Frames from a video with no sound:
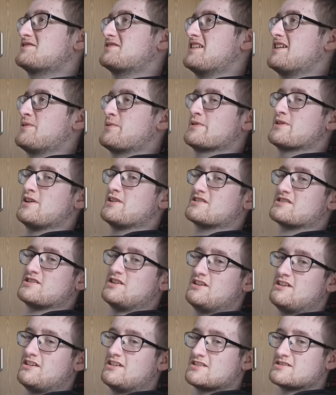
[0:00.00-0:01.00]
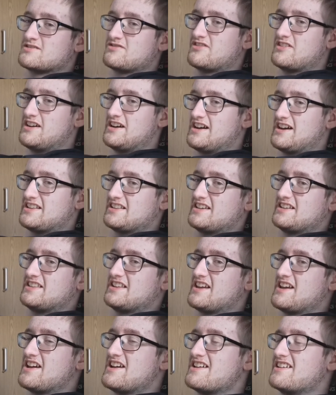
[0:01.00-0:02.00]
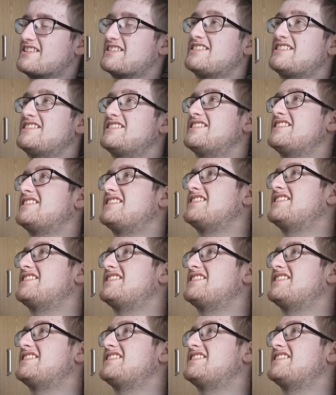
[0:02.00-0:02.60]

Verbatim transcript: Now we've got cars flying in the air.